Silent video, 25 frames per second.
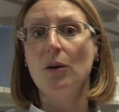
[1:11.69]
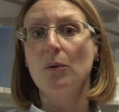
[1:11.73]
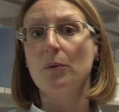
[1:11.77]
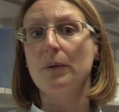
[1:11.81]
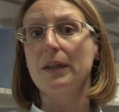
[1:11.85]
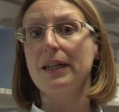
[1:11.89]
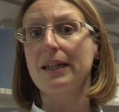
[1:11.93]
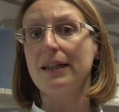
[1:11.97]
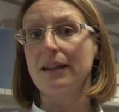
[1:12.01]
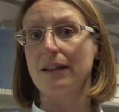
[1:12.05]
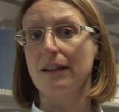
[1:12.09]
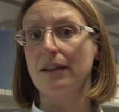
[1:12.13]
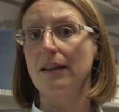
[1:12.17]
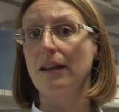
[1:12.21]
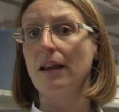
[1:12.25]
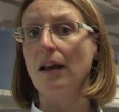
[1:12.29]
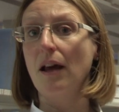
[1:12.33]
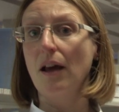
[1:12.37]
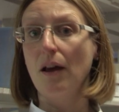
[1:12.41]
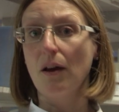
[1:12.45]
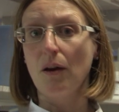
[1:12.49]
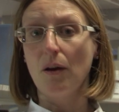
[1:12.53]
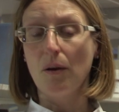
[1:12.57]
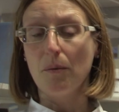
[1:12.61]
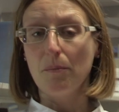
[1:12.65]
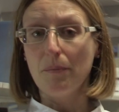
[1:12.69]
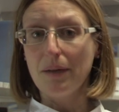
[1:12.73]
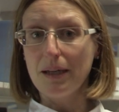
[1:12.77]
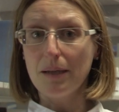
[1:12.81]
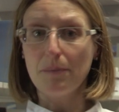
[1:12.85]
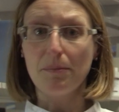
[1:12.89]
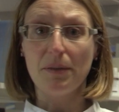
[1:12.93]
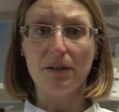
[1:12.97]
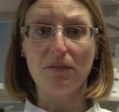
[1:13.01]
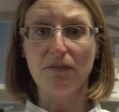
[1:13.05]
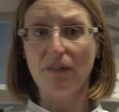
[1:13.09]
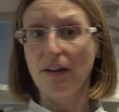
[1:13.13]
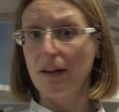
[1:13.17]
we can
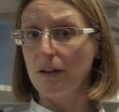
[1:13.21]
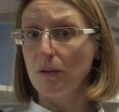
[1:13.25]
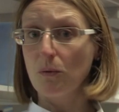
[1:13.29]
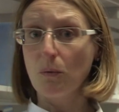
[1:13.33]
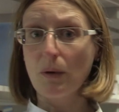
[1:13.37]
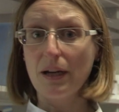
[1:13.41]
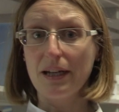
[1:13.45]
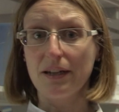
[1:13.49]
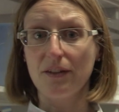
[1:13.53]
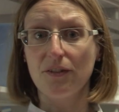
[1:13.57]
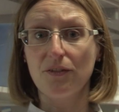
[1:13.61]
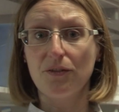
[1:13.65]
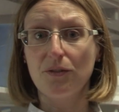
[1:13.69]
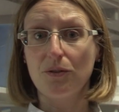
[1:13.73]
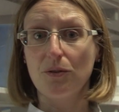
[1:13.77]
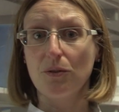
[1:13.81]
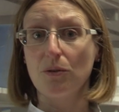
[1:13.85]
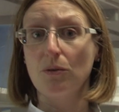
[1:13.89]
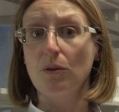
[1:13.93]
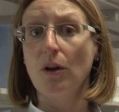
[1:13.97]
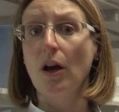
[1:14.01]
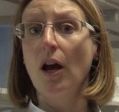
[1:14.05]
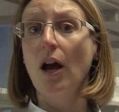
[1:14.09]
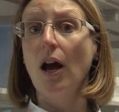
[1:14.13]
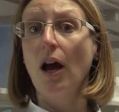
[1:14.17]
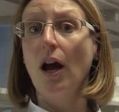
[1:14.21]
maybe find ways to